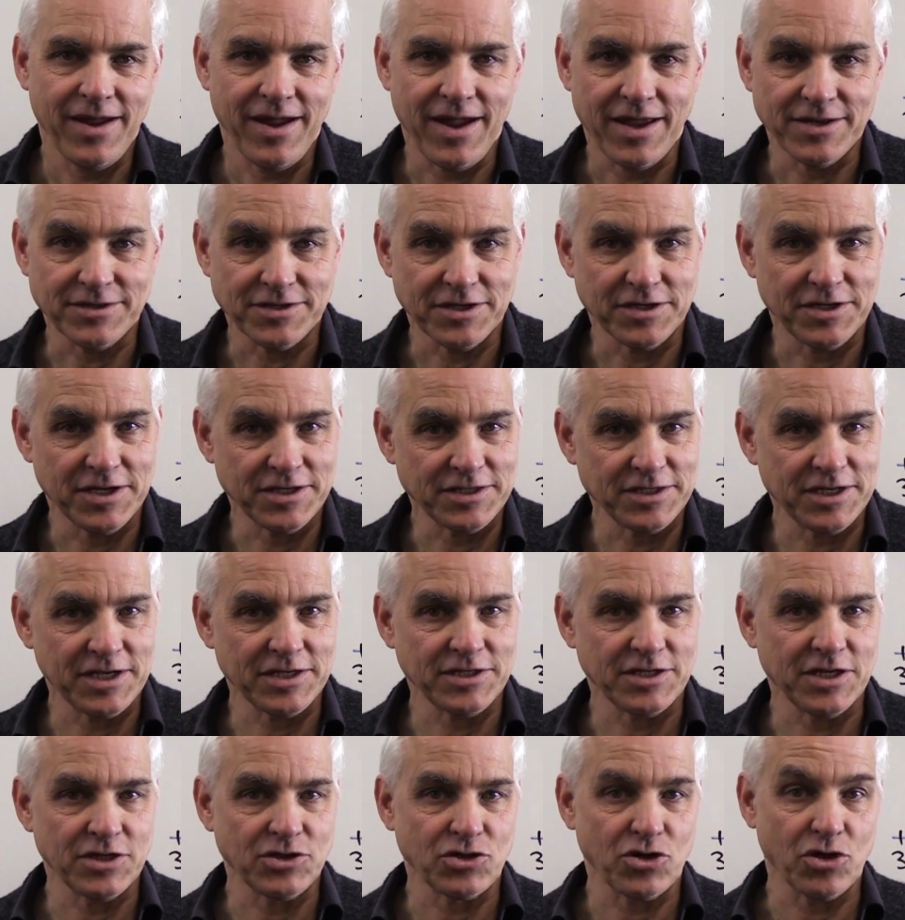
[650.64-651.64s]
And
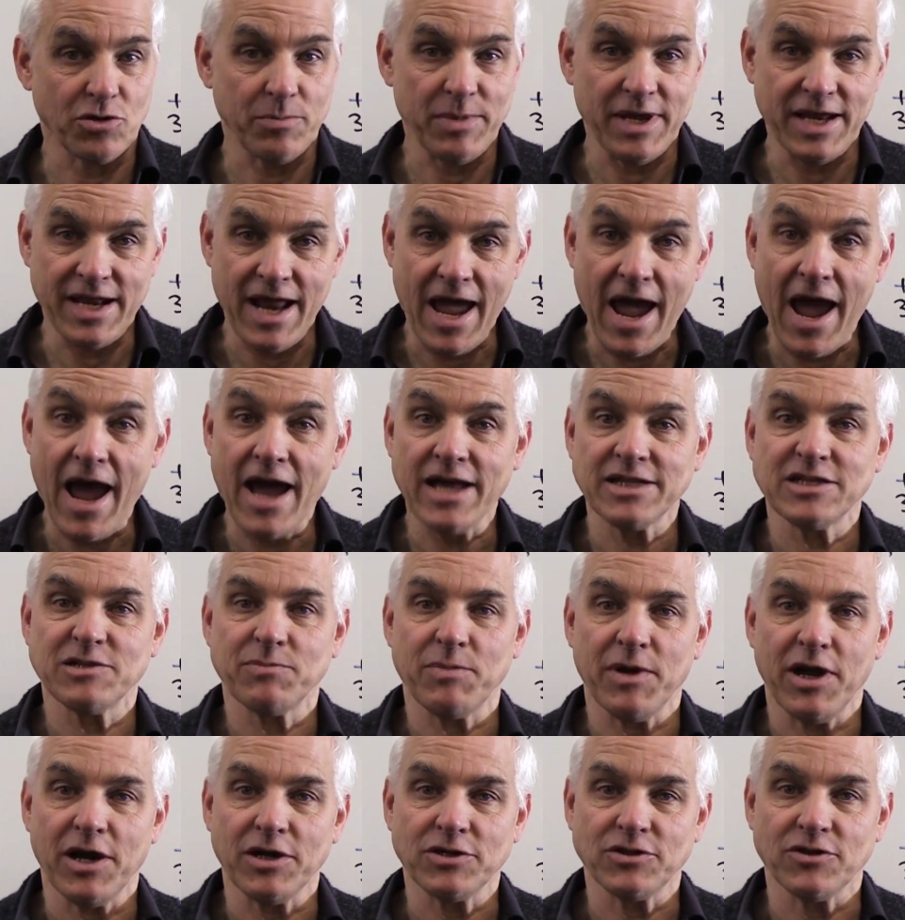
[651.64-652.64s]
statistics is going to be an
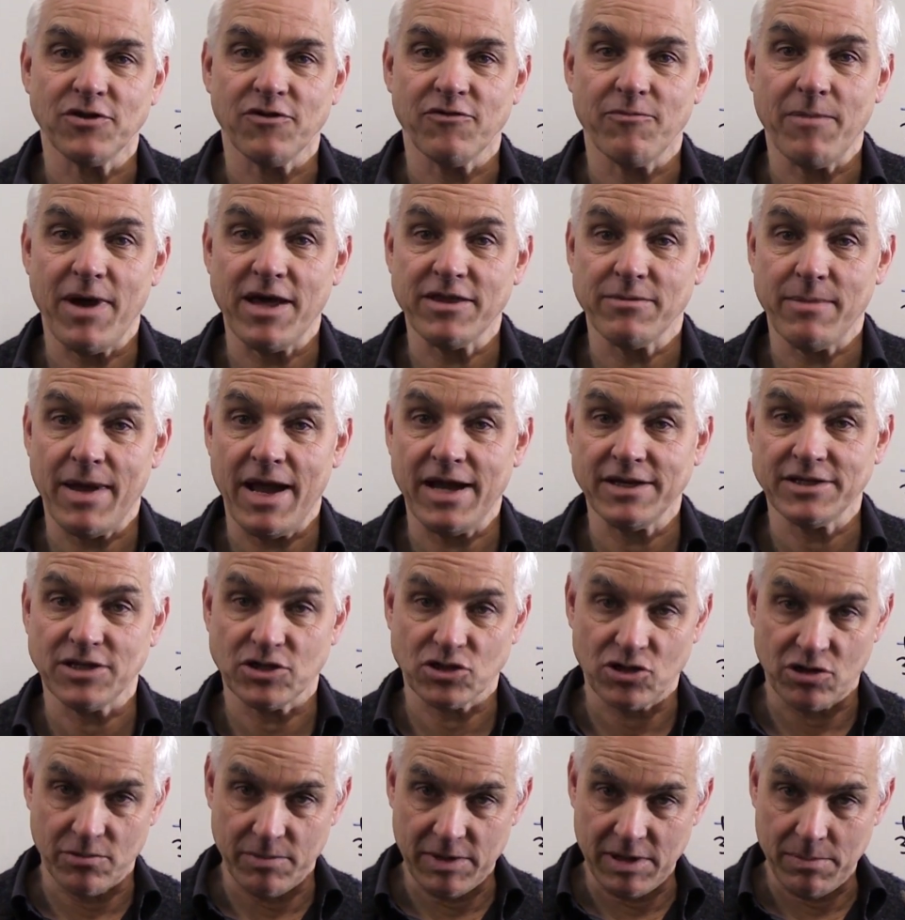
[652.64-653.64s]
aspect of mathematics
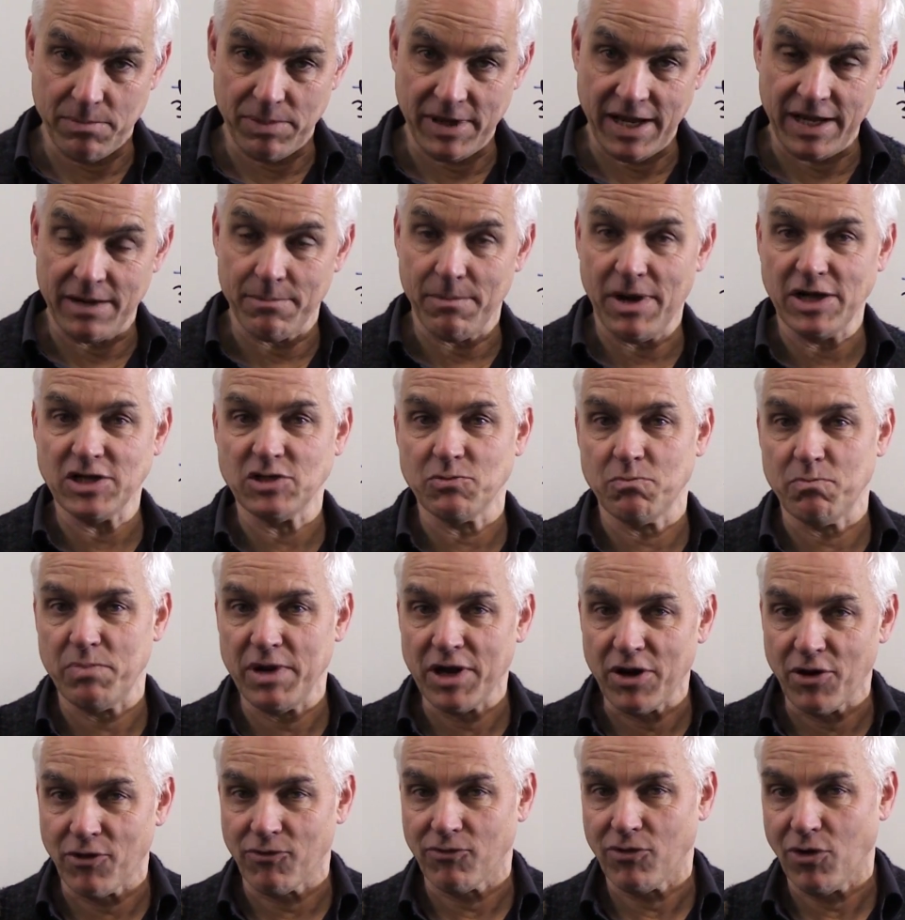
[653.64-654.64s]
that's going to be playing a much
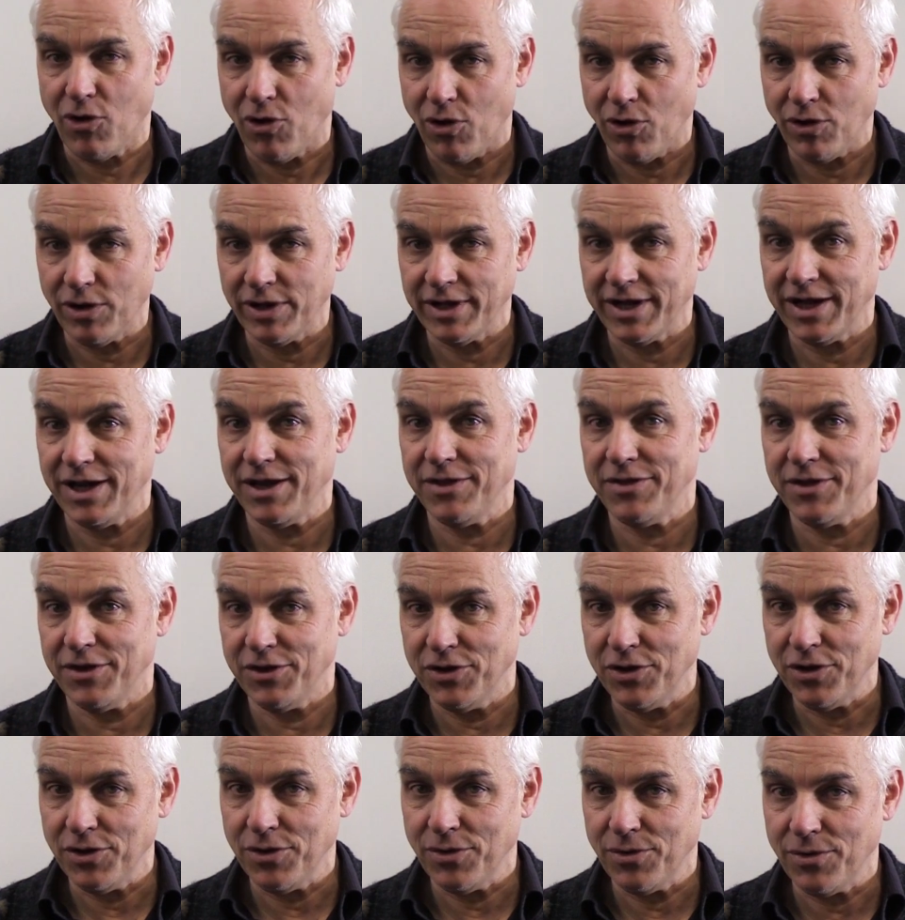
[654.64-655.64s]
bigger role in the
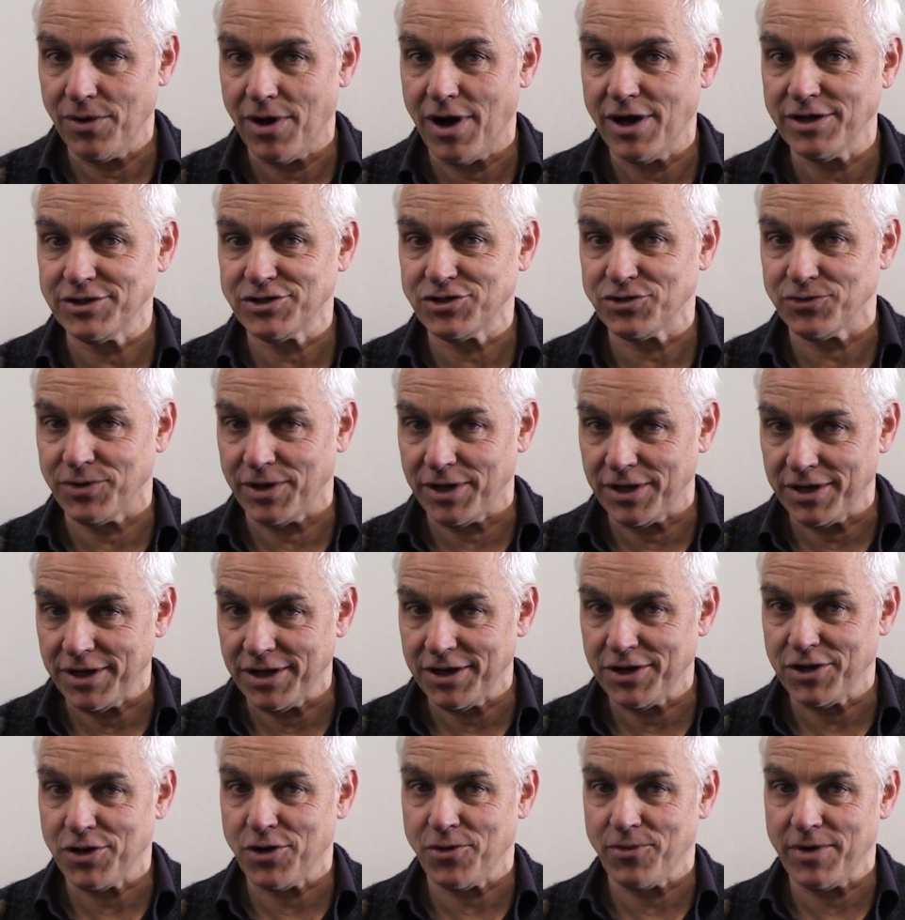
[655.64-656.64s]
new
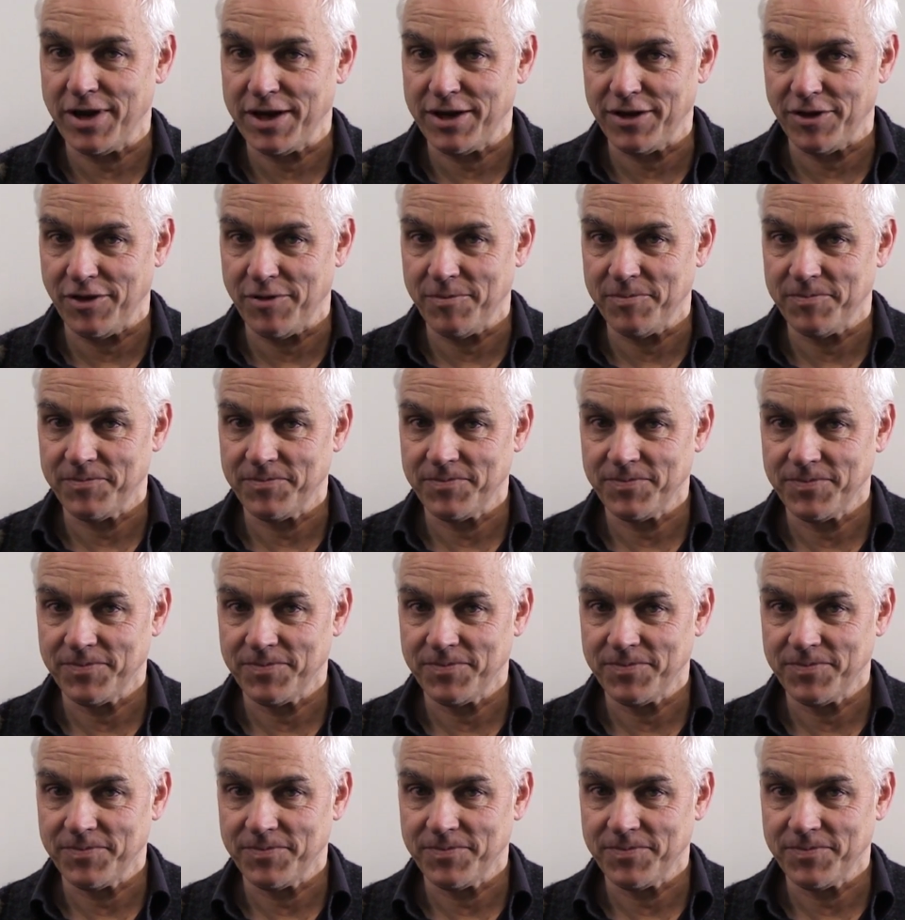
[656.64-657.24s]
Australian curriculum.